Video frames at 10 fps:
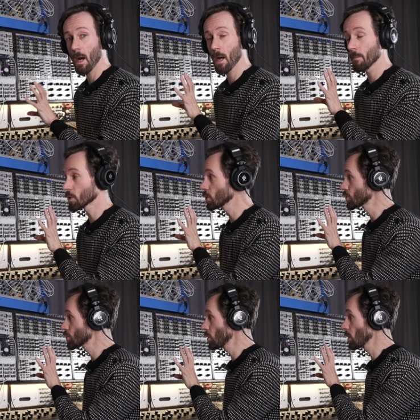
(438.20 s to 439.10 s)
I'm
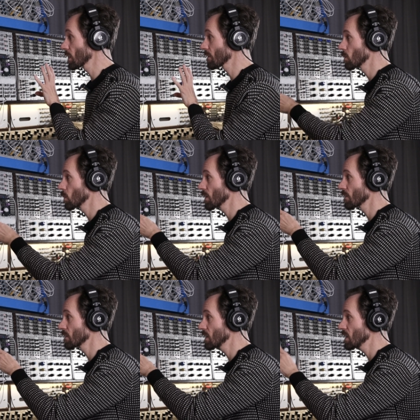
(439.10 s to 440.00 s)
controlling with
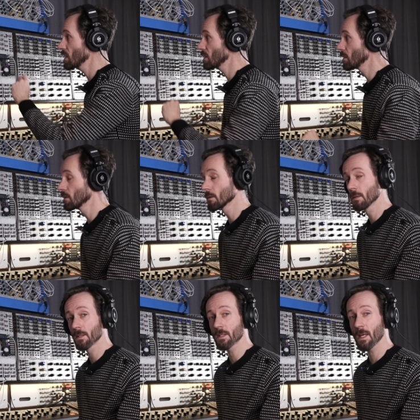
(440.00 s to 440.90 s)
the
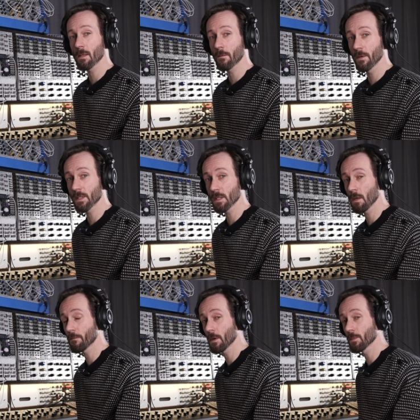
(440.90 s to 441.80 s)
standard
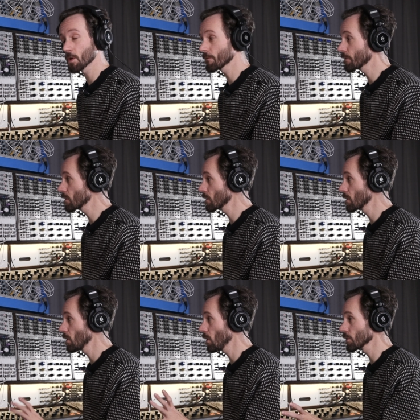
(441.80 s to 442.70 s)
VCO from Doepfer,
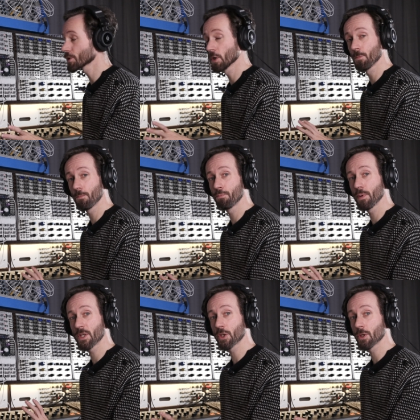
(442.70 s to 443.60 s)
also
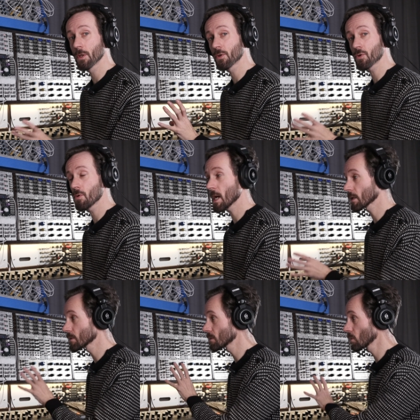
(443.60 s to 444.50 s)
pitch
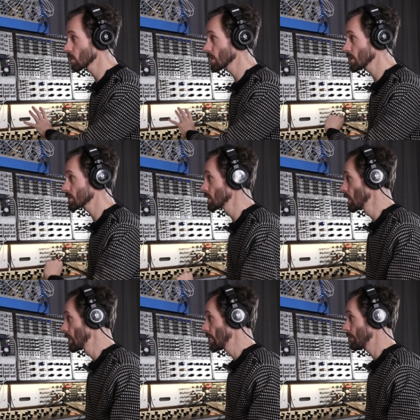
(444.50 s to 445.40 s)
tracked with
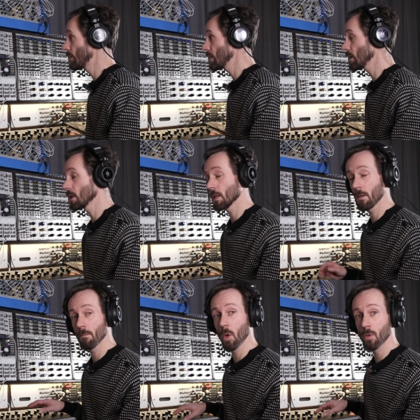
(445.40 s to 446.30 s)

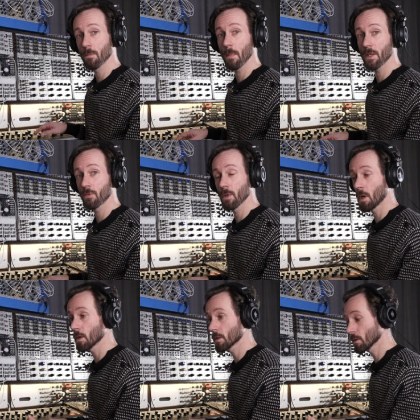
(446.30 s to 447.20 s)
the Moog
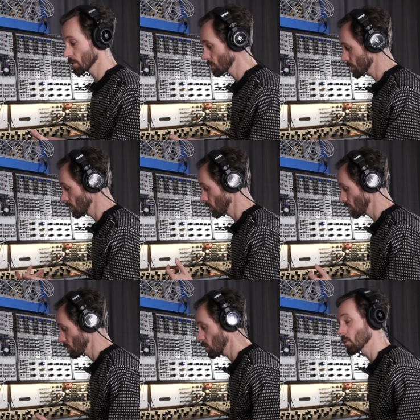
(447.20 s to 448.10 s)
Matriarch. So
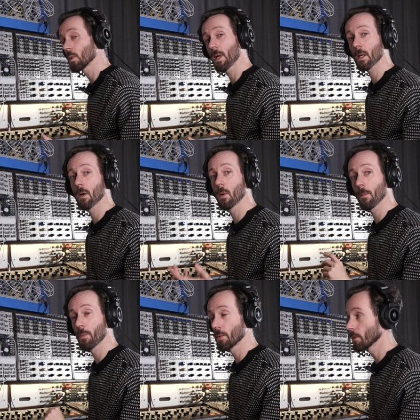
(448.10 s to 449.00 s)
when I go
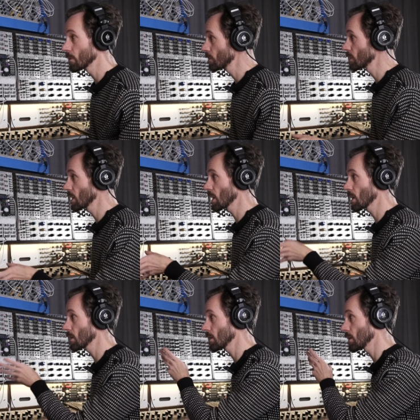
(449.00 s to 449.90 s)
up,
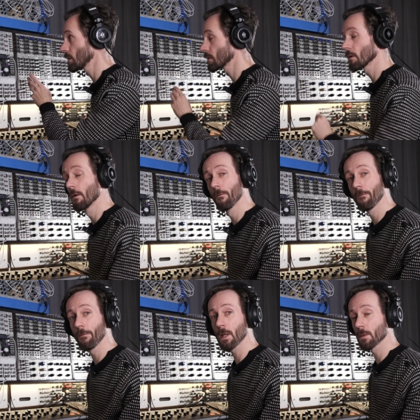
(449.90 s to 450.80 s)
then it
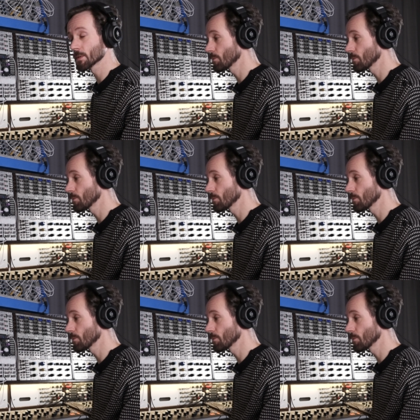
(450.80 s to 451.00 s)
follows the